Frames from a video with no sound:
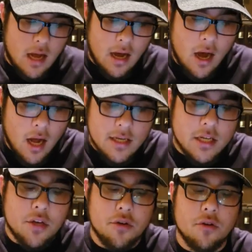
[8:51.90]
uh,
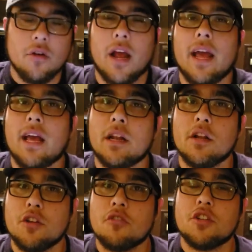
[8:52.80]
Honda-kun and
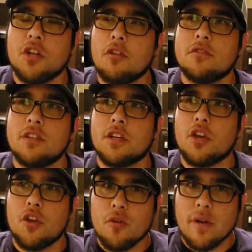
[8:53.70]
Yoshino
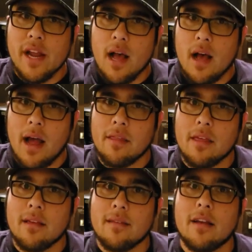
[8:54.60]
Zukuriya, I
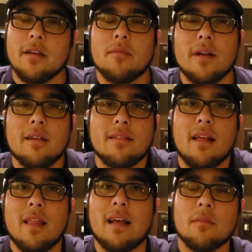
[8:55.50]
think is how you pronounce
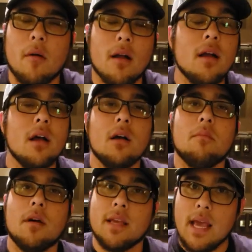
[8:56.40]
that last part.
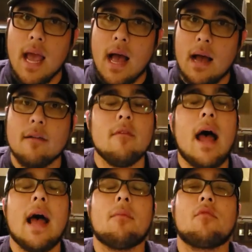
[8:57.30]
But yeah,
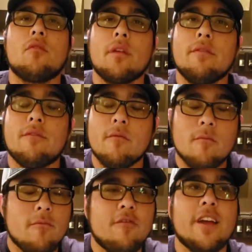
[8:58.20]
absolutely
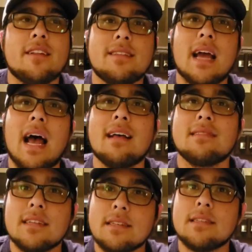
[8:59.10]

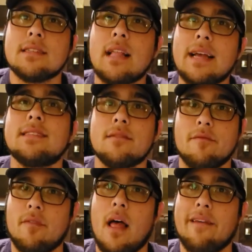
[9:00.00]
fantastic slice
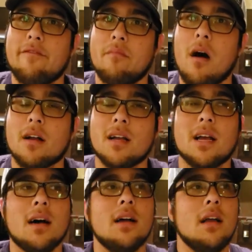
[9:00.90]
of life
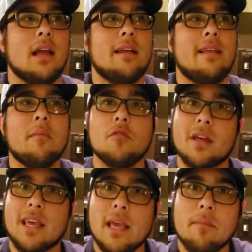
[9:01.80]
mangaka, is able to
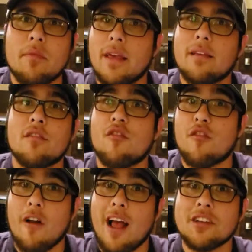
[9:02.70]
keep things
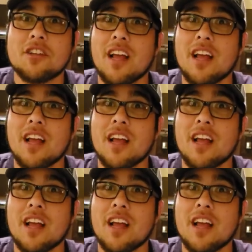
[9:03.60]
fresh